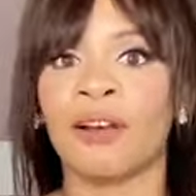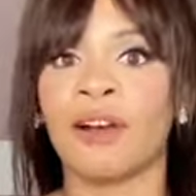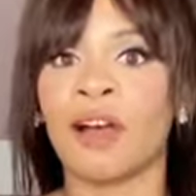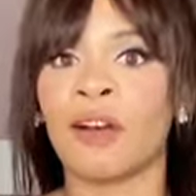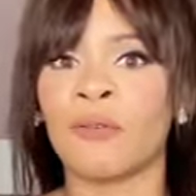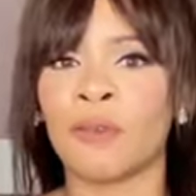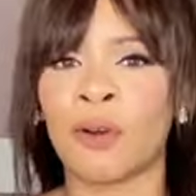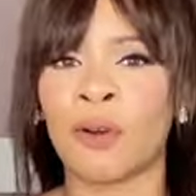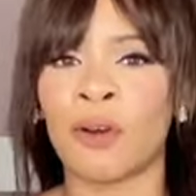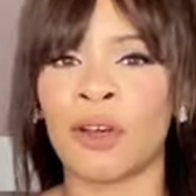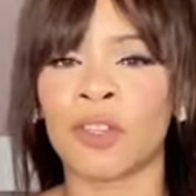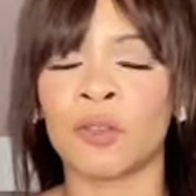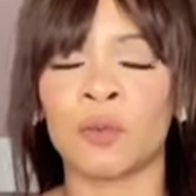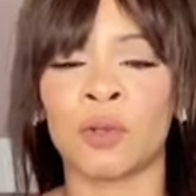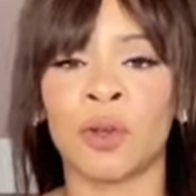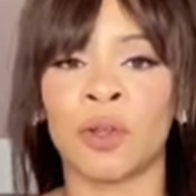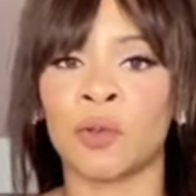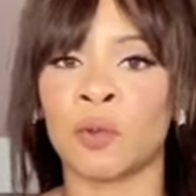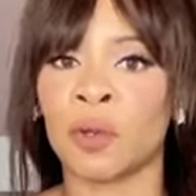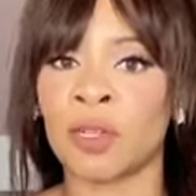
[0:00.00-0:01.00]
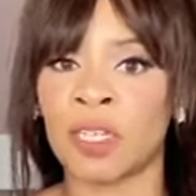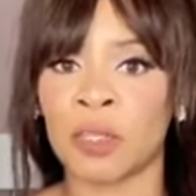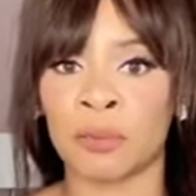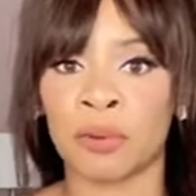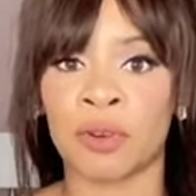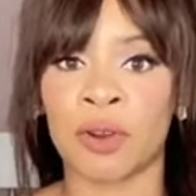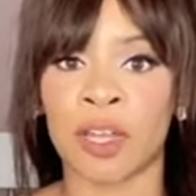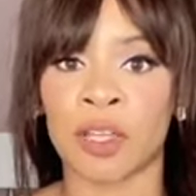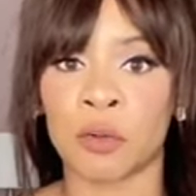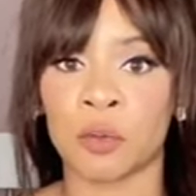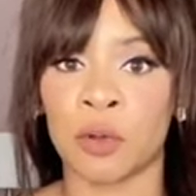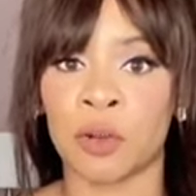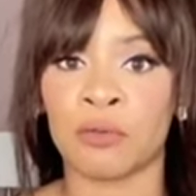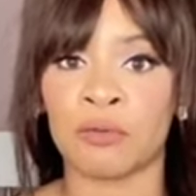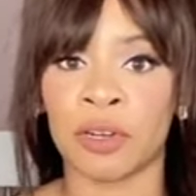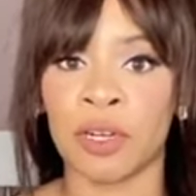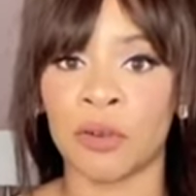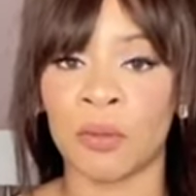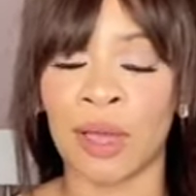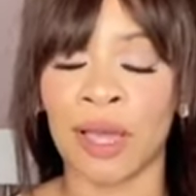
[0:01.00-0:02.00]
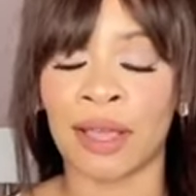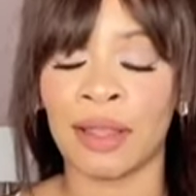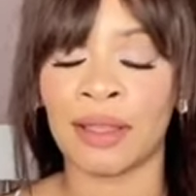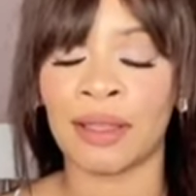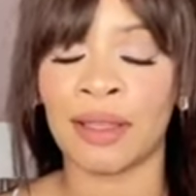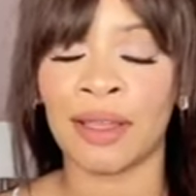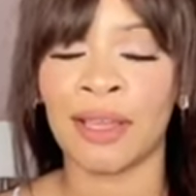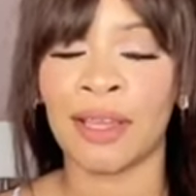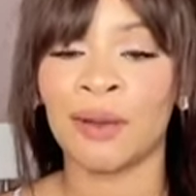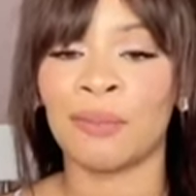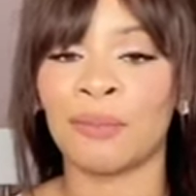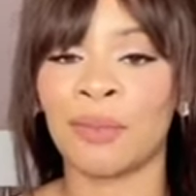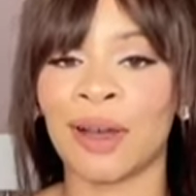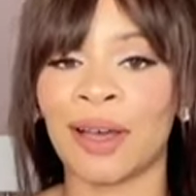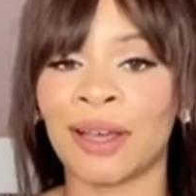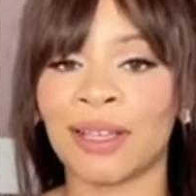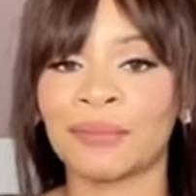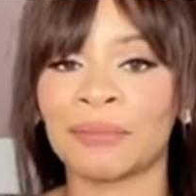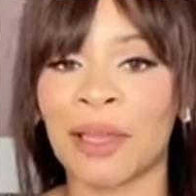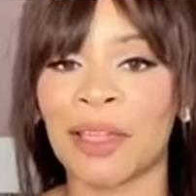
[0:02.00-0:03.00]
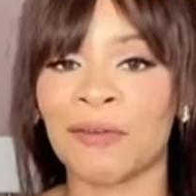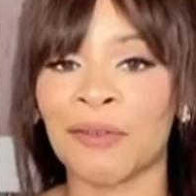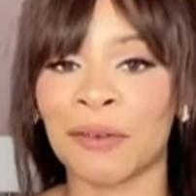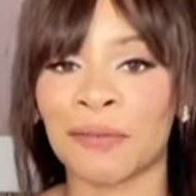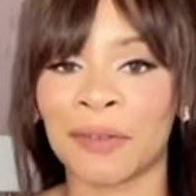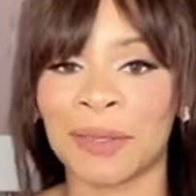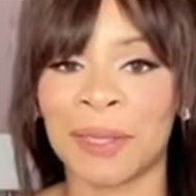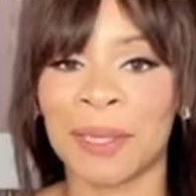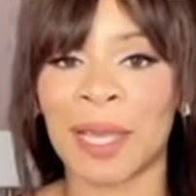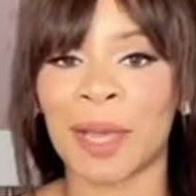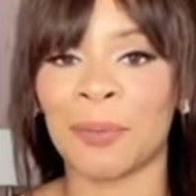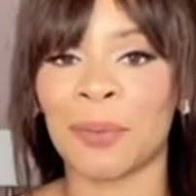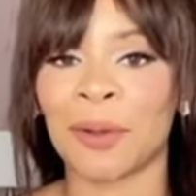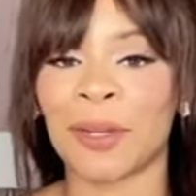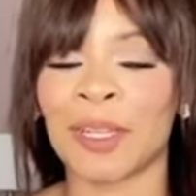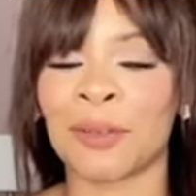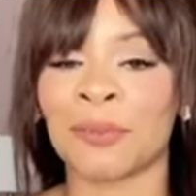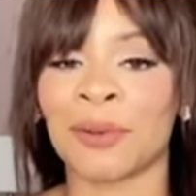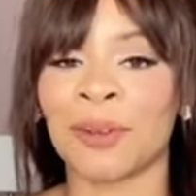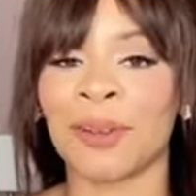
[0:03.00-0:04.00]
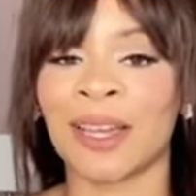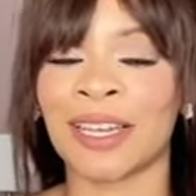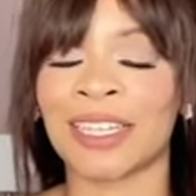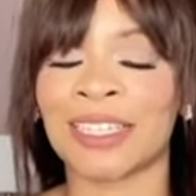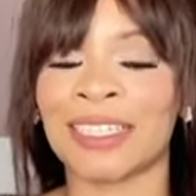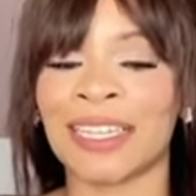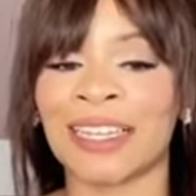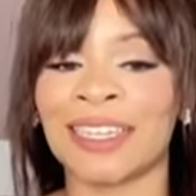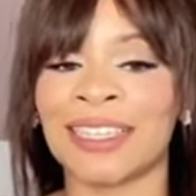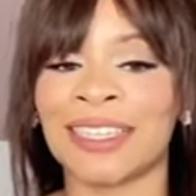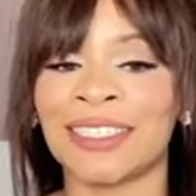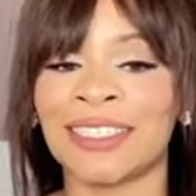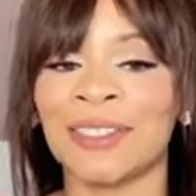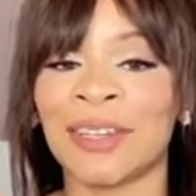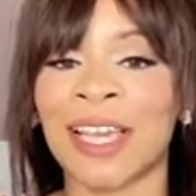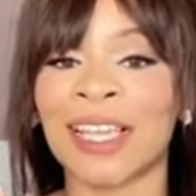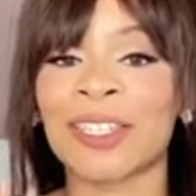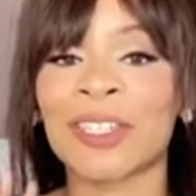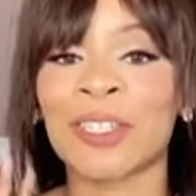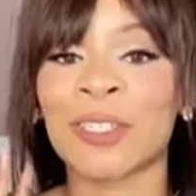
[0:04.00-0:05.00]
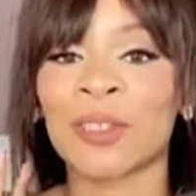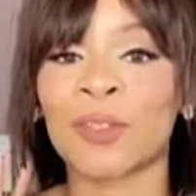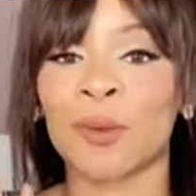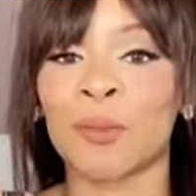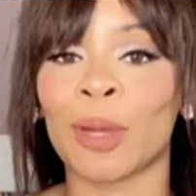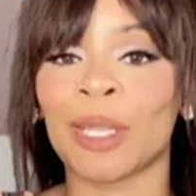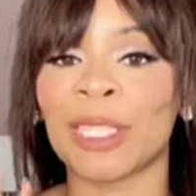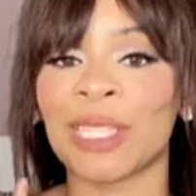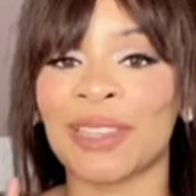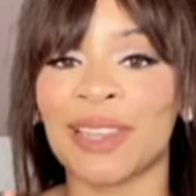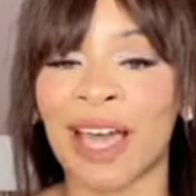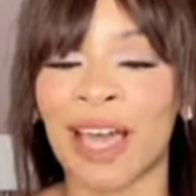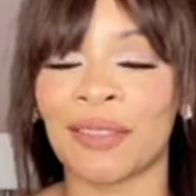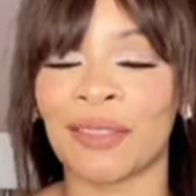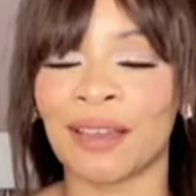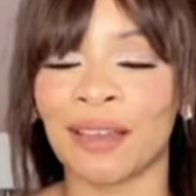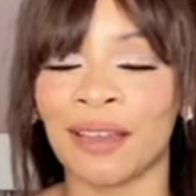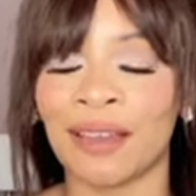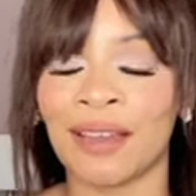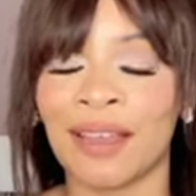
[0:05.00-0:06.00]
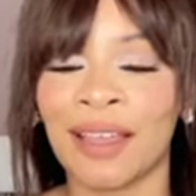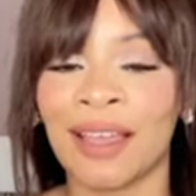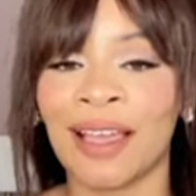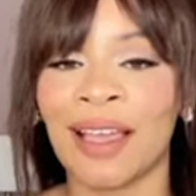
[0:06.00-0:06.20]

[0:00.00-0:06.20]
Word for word: of course we all know these products work really well but my favorite thing about this product is that it, you get so much lather